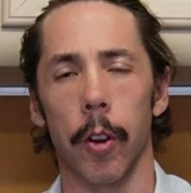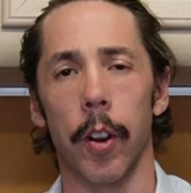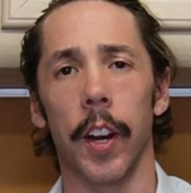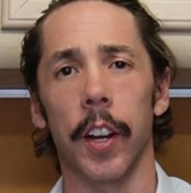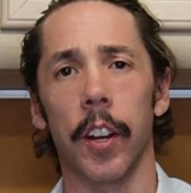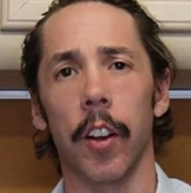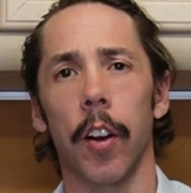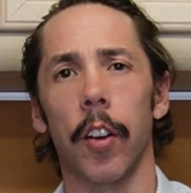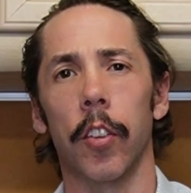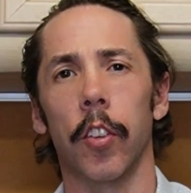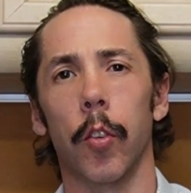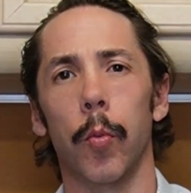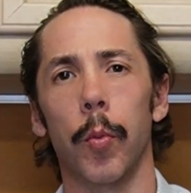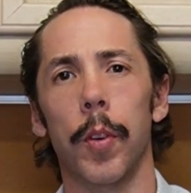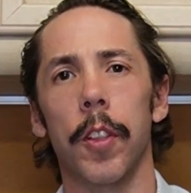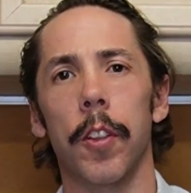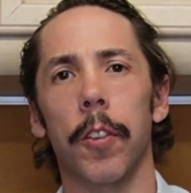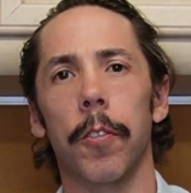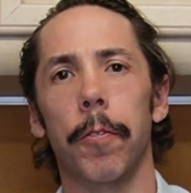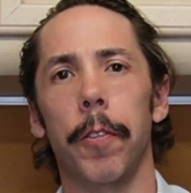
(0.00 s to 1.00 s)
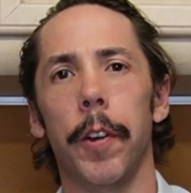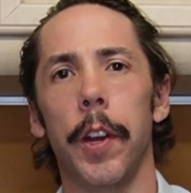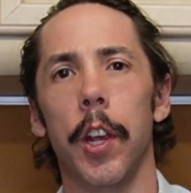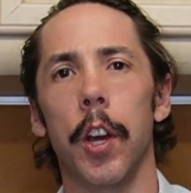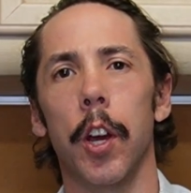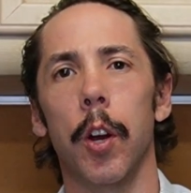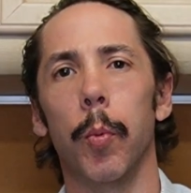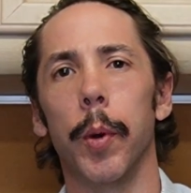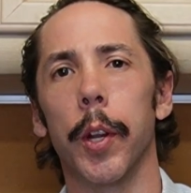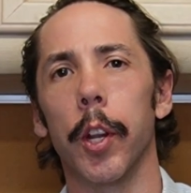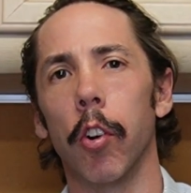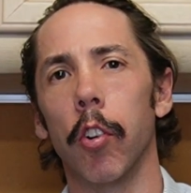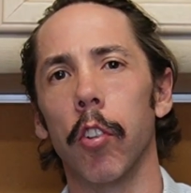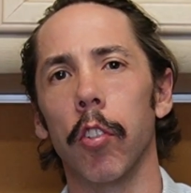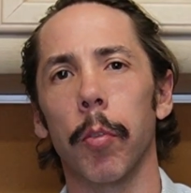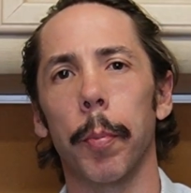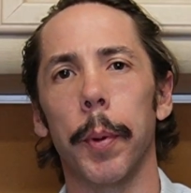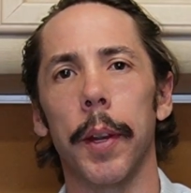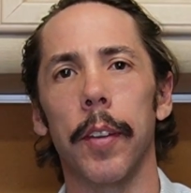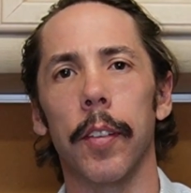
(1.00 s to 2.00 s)
Alright guys, so in this video we're going
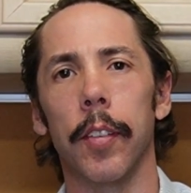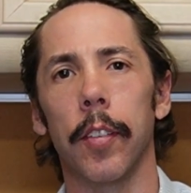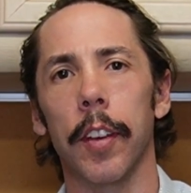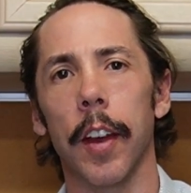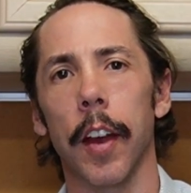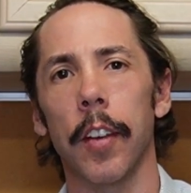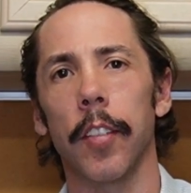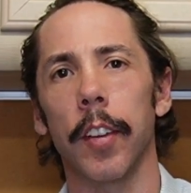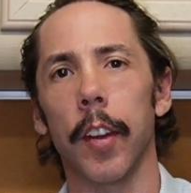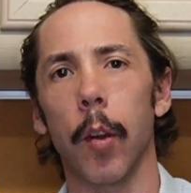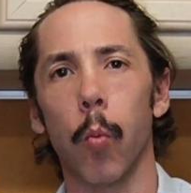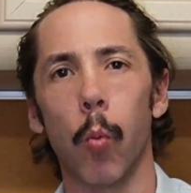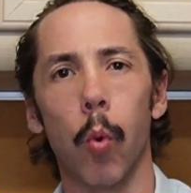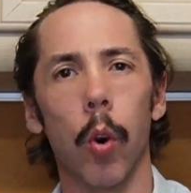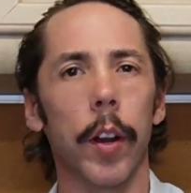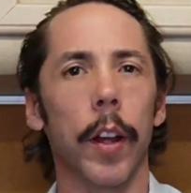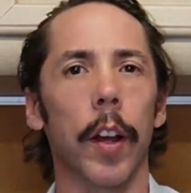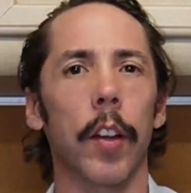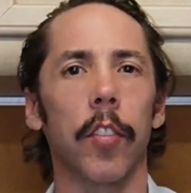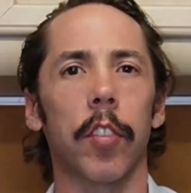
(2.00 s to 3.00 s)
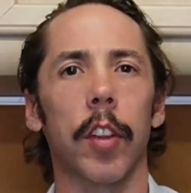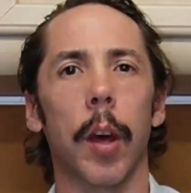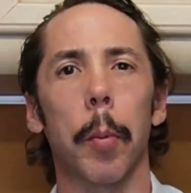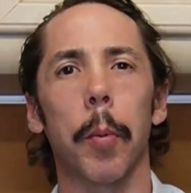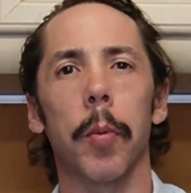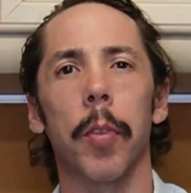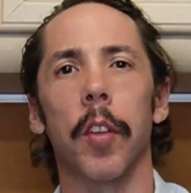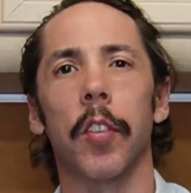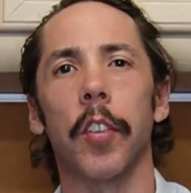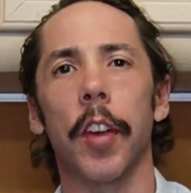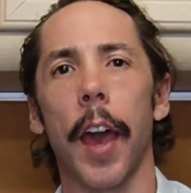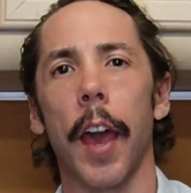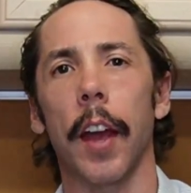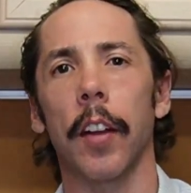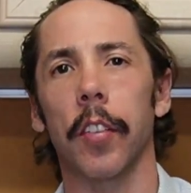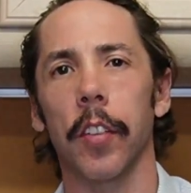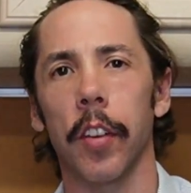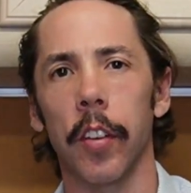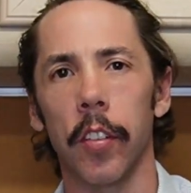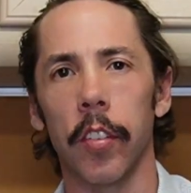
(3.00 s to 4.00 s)
to be discussing what are some of the
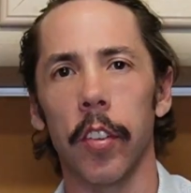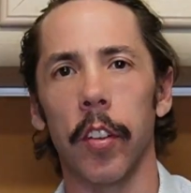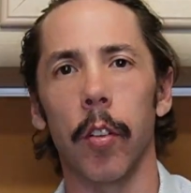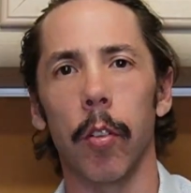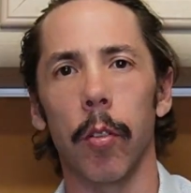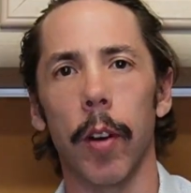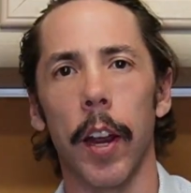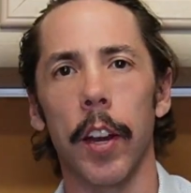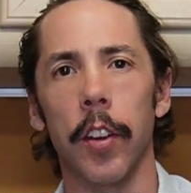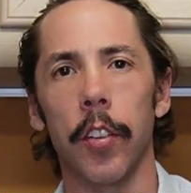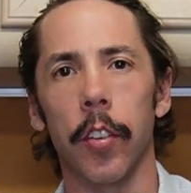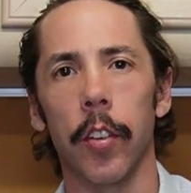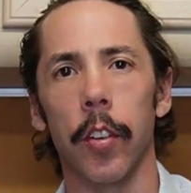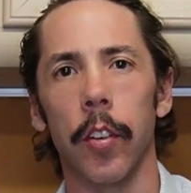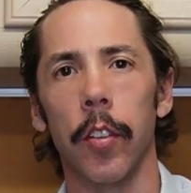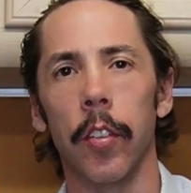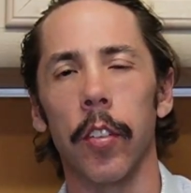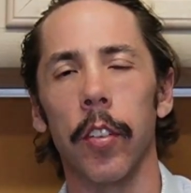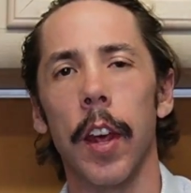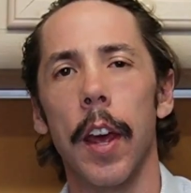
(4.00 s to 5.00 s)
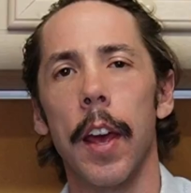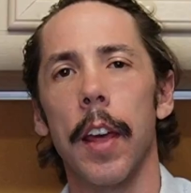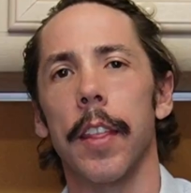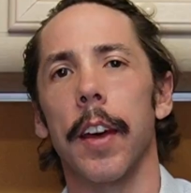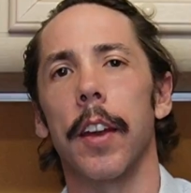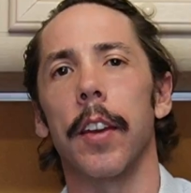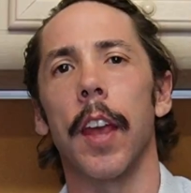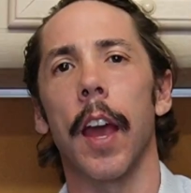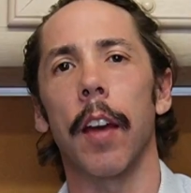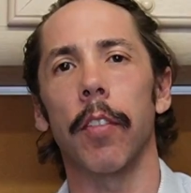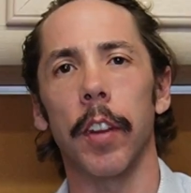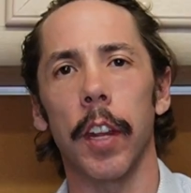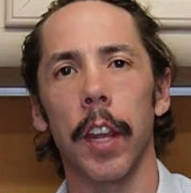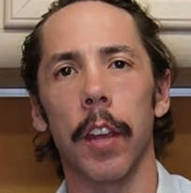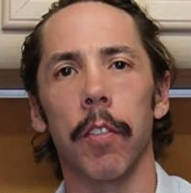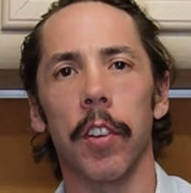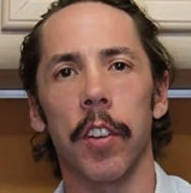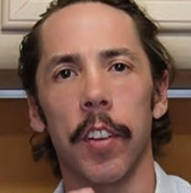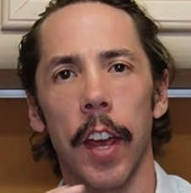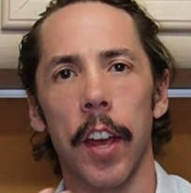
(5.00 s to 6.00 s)
tax considerations that you have to
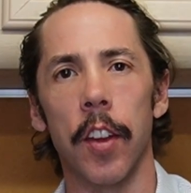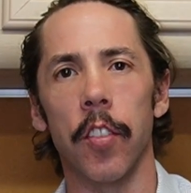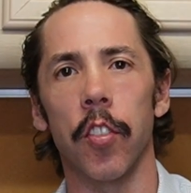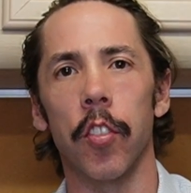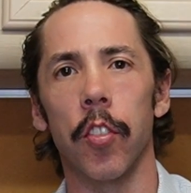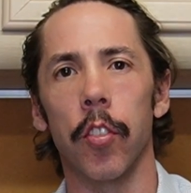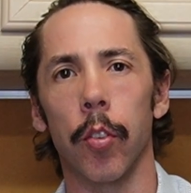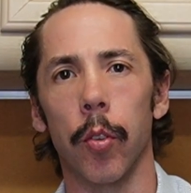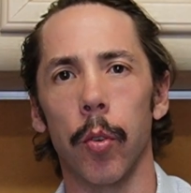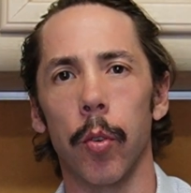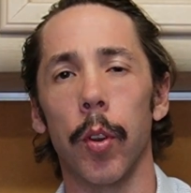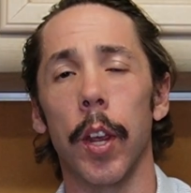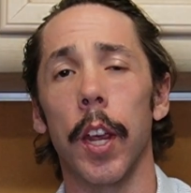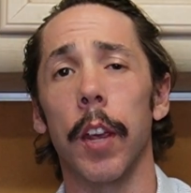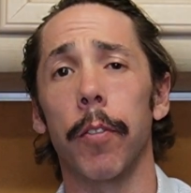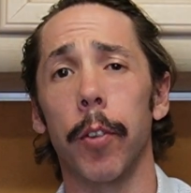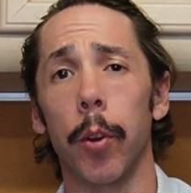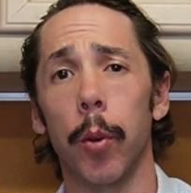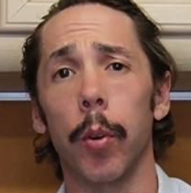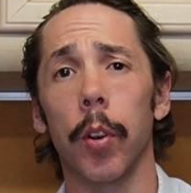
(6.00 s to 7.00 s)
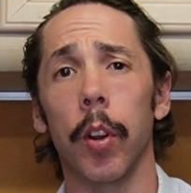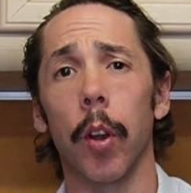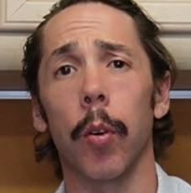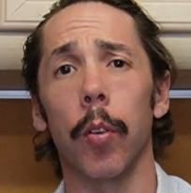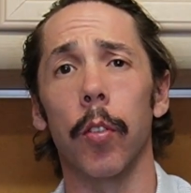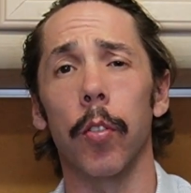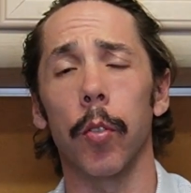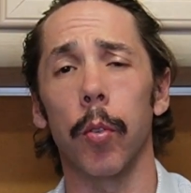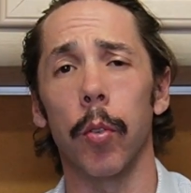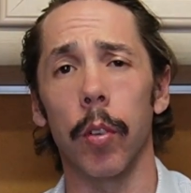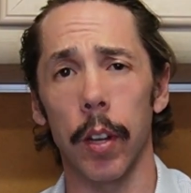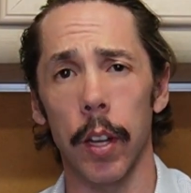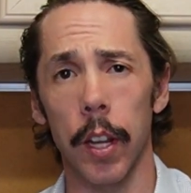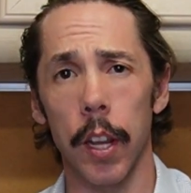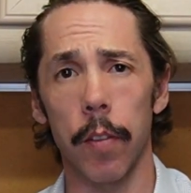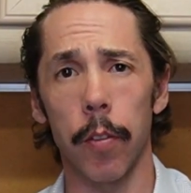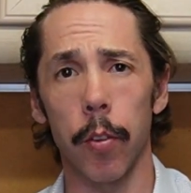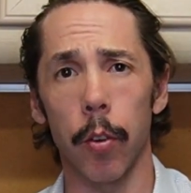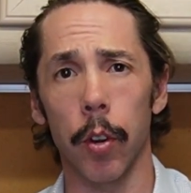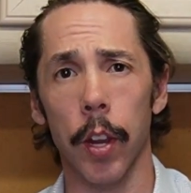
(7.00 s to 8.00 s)
give attention to if you're going to
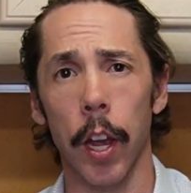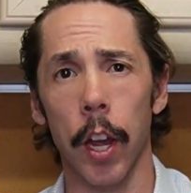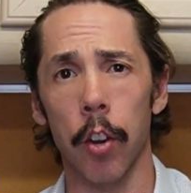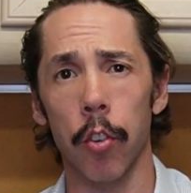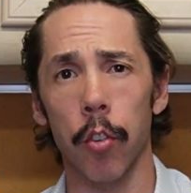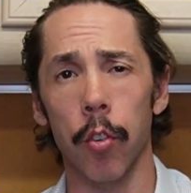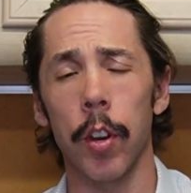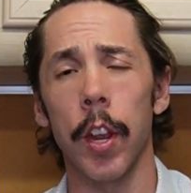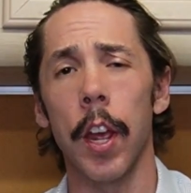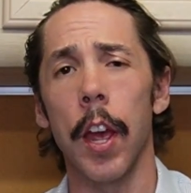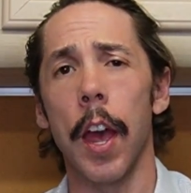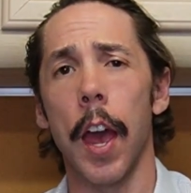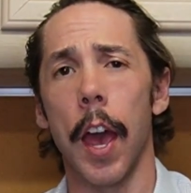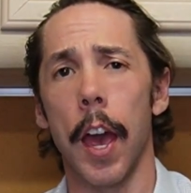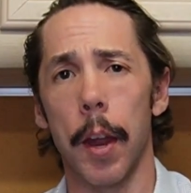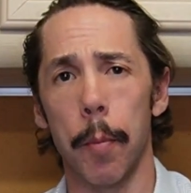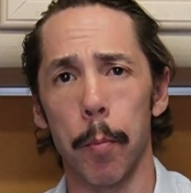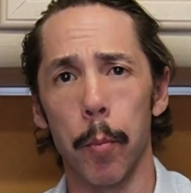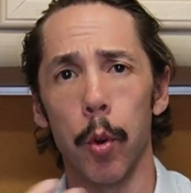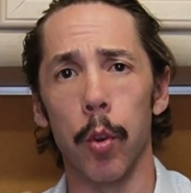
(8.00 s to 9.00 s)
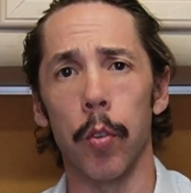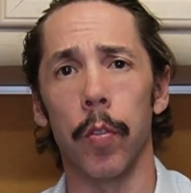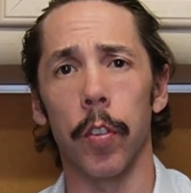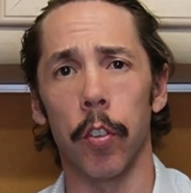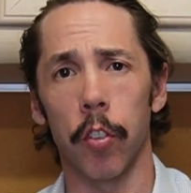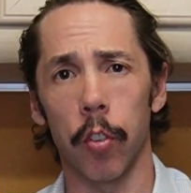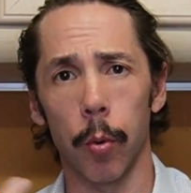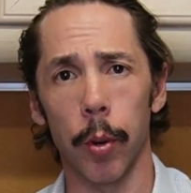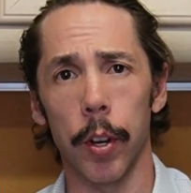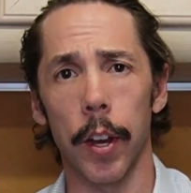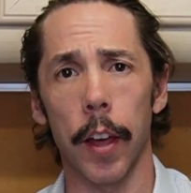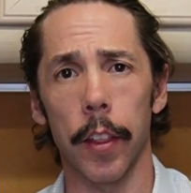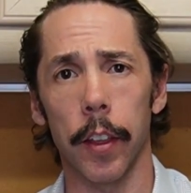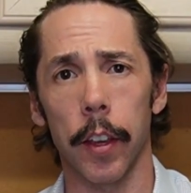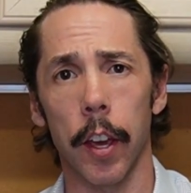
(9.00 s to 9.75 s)
leave your country and move to another